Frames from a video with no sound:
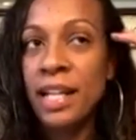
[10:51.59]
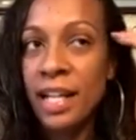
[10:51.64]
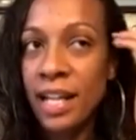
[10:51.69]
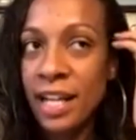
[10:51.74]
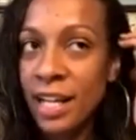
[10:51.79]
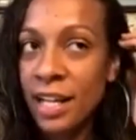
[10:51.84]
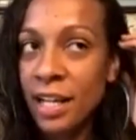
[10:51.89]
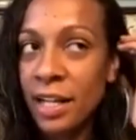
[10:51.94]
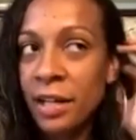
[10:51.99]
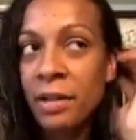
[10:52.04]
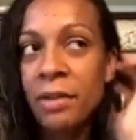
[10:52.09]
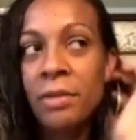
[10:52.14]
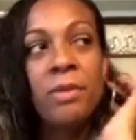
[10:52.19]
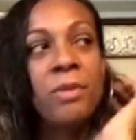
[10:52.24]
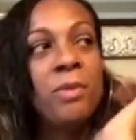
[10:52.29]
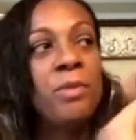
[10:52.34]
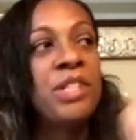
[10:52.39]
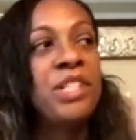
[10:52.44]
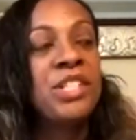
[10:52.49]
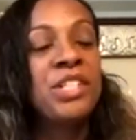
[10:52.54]
and
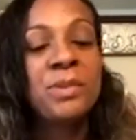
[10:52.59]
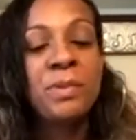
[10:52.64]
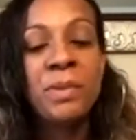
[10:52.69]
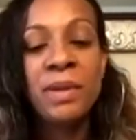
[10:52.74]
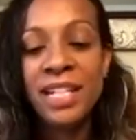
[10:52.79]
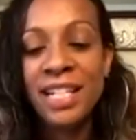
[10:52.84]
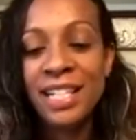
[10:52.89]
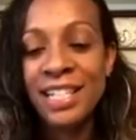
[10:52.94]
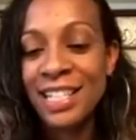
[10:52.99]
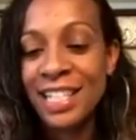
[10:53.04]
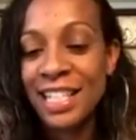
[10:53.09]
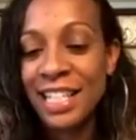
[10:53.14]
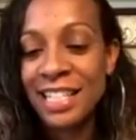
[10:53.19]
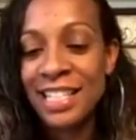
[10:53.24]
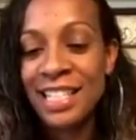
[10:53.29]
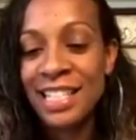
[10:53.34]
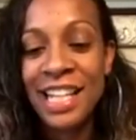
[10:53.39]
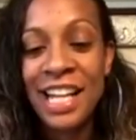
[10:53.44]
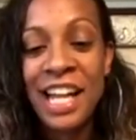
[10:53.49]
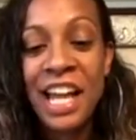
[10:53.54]
we just wanted to get
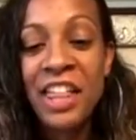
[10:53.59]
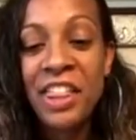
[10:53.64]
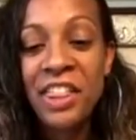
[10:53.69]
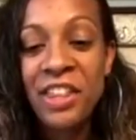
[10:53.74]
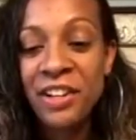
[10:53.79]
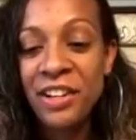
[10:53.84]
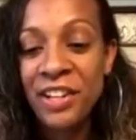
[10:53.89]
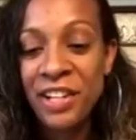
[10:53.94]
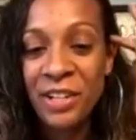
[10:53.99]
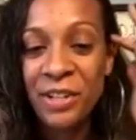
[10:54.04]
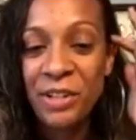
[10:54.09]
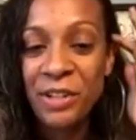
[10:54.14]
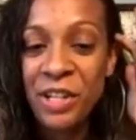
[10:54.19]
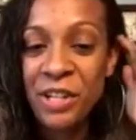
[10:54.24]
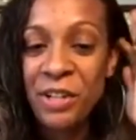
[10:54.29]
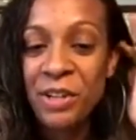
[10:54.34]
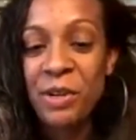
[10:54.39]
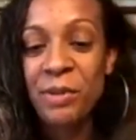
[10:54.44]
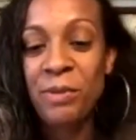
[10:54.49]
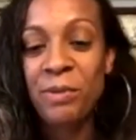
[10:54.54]
together and you know